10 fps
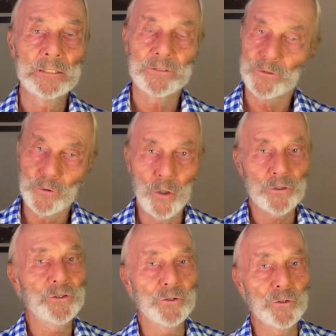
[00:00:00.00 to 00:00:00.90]
to talk
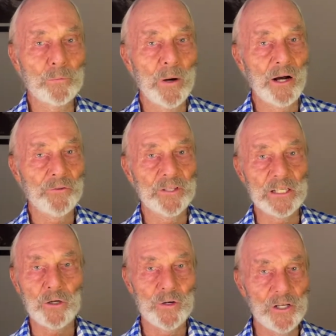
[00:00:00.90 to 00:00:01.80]
to you about the
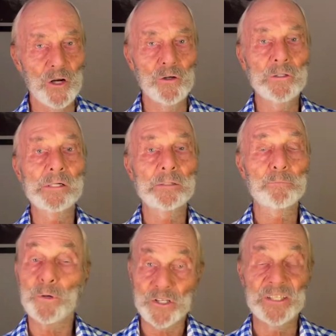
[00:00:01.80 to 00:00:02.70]
Credo
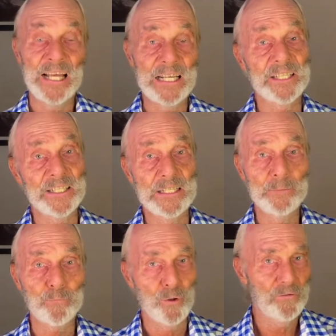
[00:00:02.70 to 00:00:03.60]
Personality
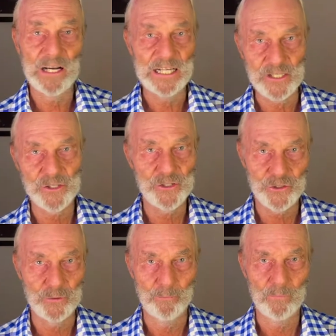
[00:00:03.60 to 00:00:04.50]
Profiling System,